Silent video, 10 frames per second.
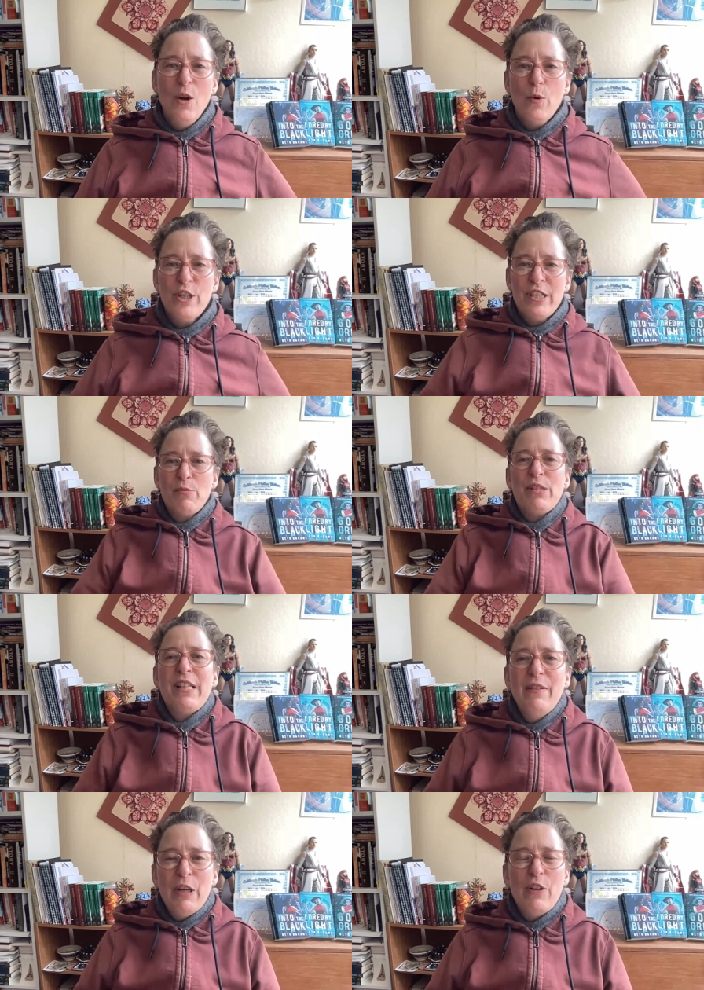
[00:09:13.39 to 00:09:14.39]
where she's
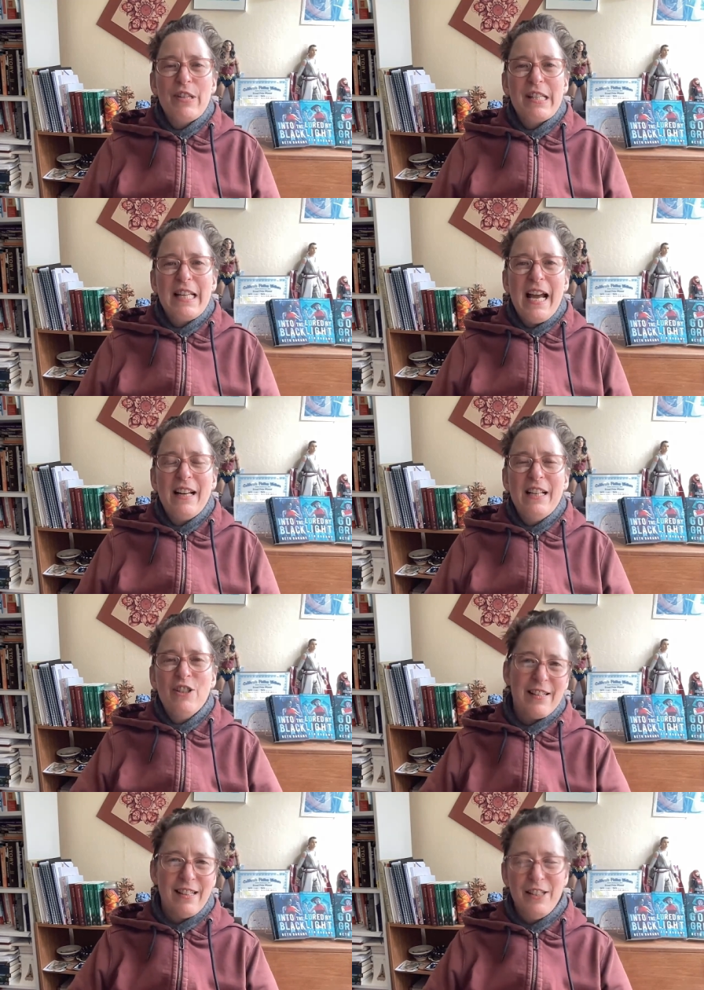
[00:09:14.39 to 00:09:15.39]
receiving all this data and
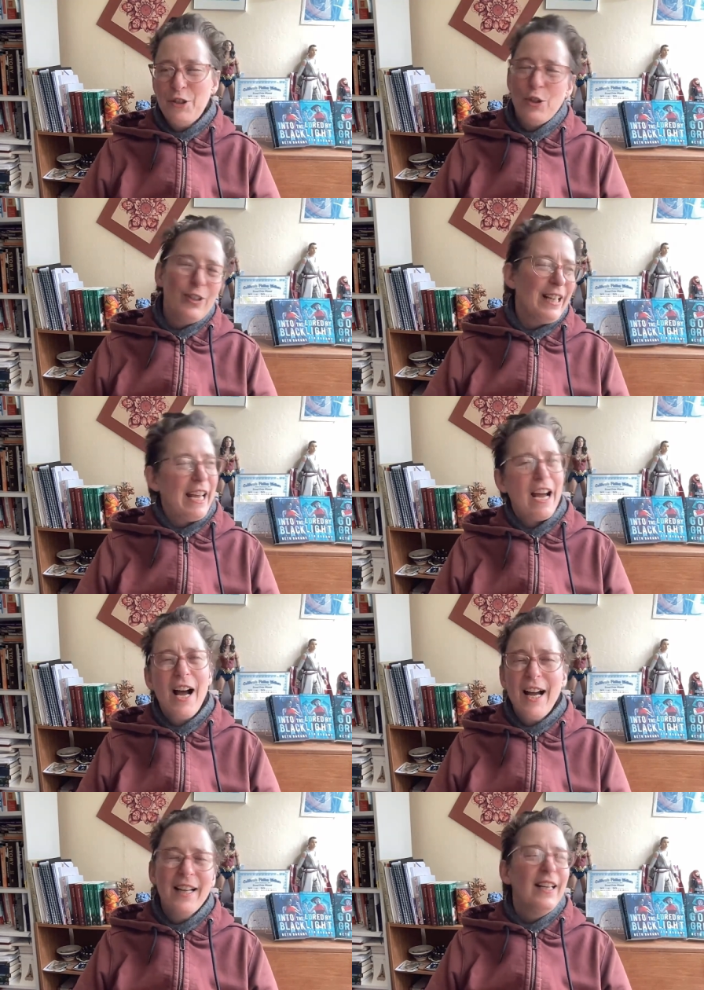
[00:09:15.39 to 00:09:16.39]
has an internal
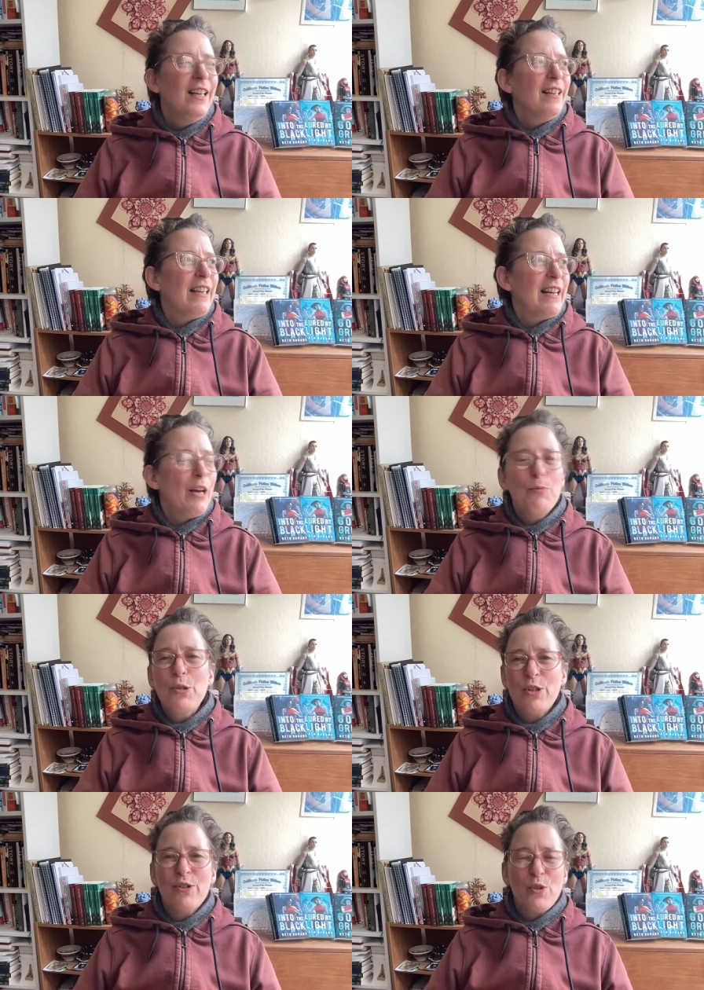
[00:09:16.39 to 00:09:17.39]
AI that helps
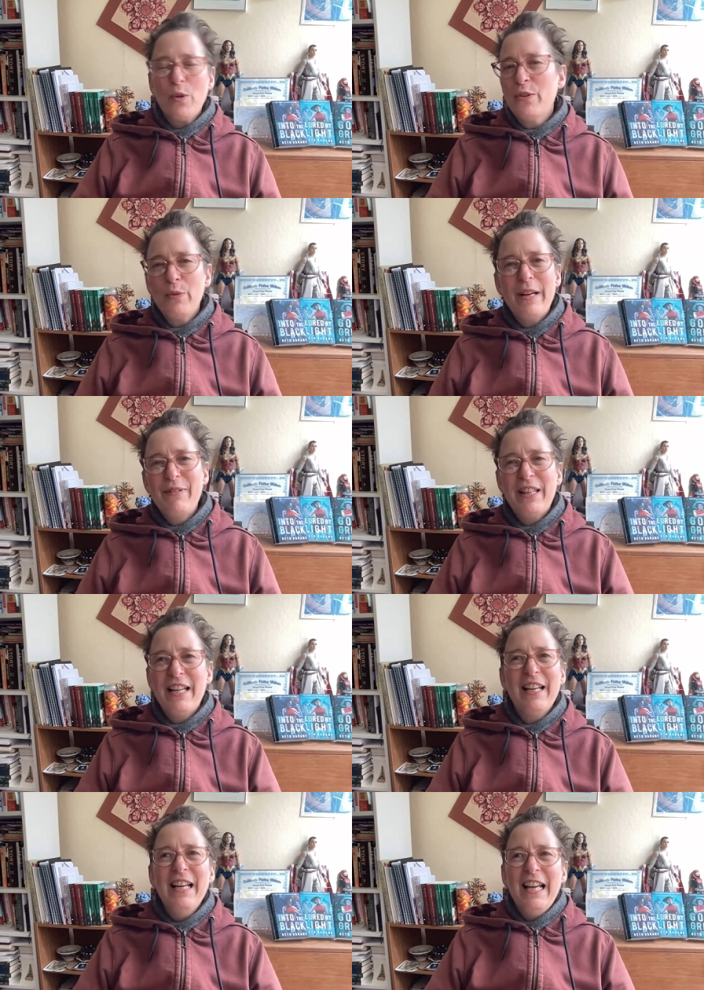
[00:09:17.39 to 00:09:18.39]
her sort through everything.